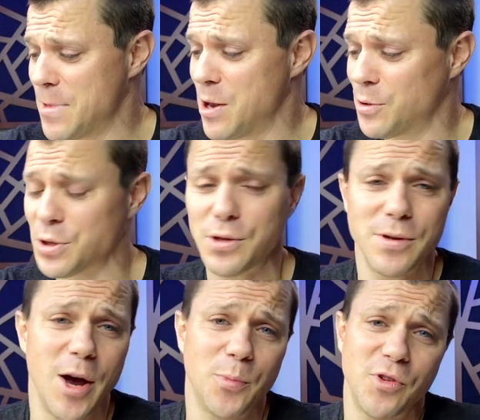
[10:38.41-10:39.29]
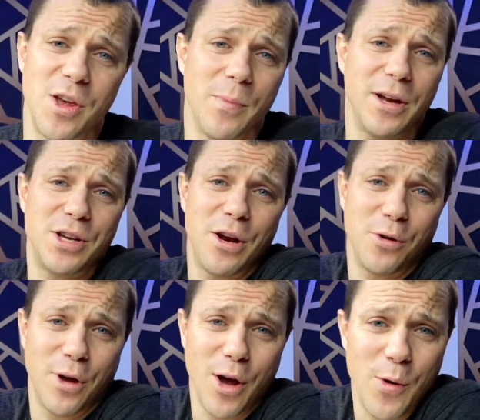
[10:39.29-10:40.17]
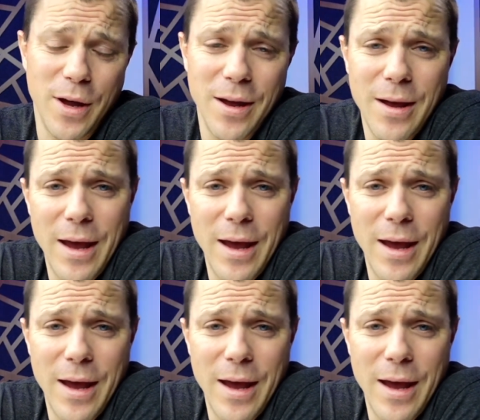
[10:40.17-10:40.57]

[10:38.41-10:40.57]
You know, just helps keep my channel going.